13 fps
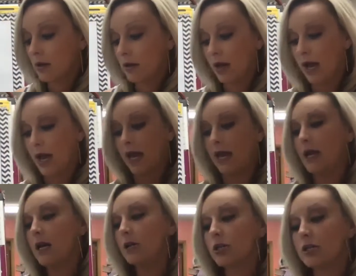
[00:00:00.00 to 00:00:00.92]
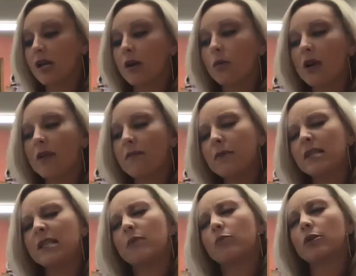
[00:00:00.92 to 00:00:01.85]
Okay, just like what if
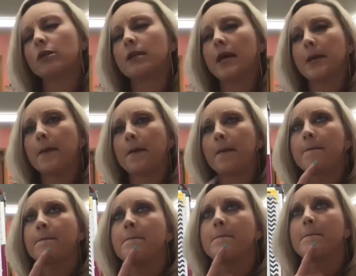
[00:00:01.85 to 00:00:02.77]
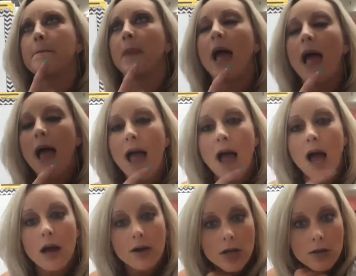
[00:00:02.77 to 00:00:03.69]
Miss Elmore said,
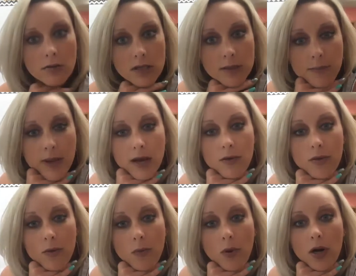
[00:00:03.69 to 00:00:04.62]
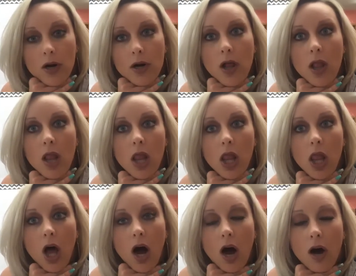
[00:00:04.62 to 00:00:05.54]
how do you spell the word
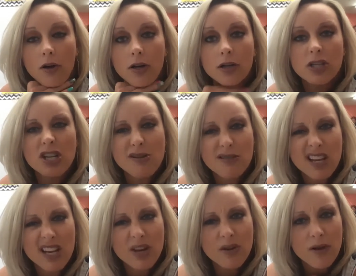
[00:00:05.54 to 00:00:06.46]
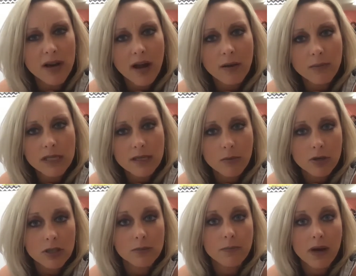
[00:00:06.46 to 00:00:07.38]
log? Do you think you could help Miss
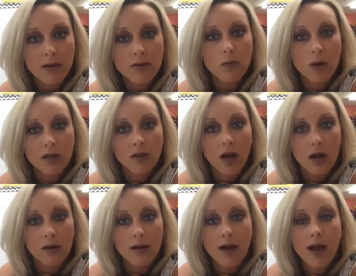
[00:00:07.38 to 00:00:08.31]
Elmore spell the word log?